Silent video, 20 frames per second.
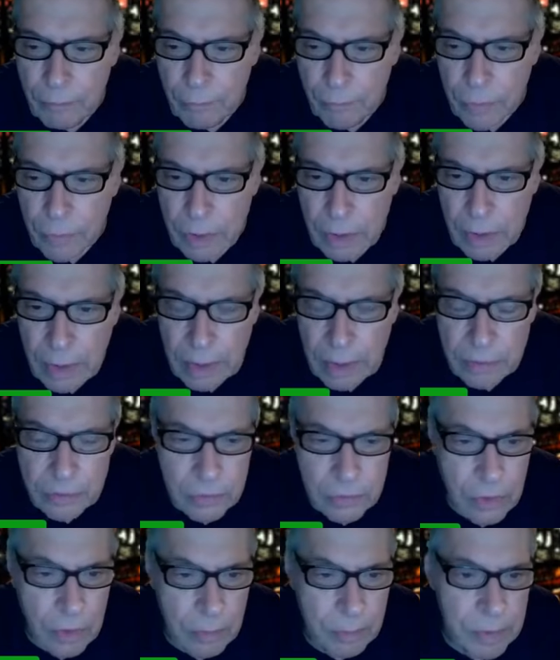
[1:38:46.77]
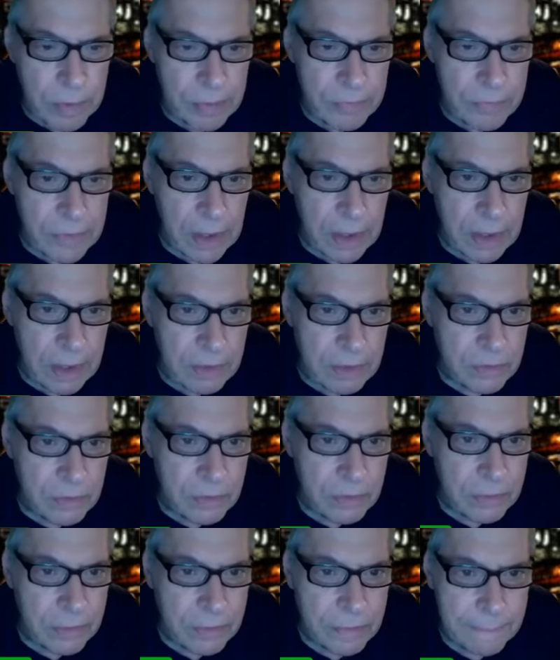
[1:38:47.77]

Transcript: for the next couple of days.